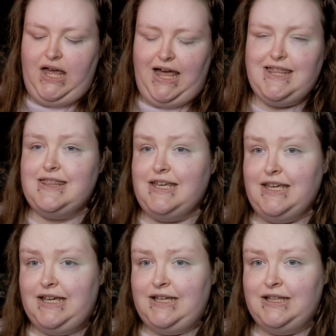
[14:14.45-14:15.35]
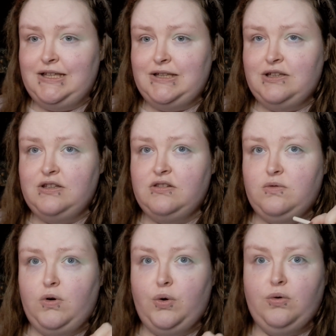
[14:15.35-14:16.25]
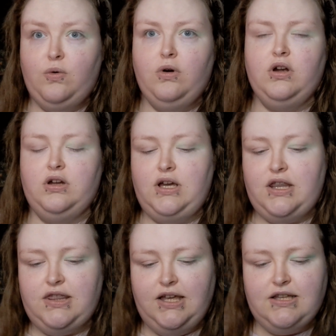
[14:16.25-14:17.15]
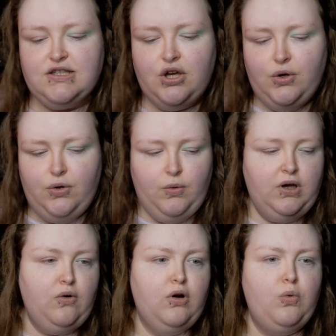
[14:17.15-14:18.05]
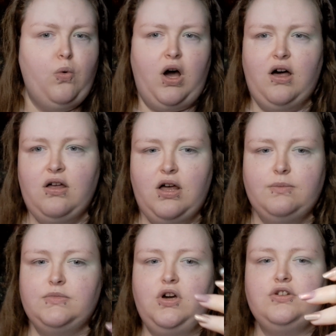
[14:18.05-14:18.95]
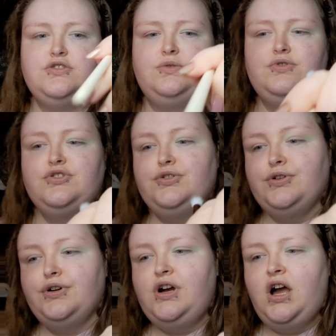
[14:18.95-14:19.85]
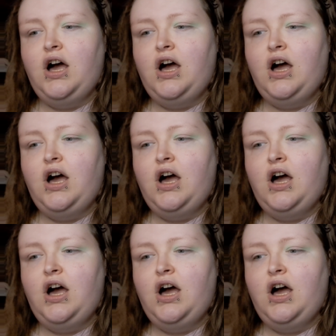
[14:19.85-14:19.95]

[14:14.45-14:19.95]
I think, or I think it's Hua or Hua. I'm not too sure.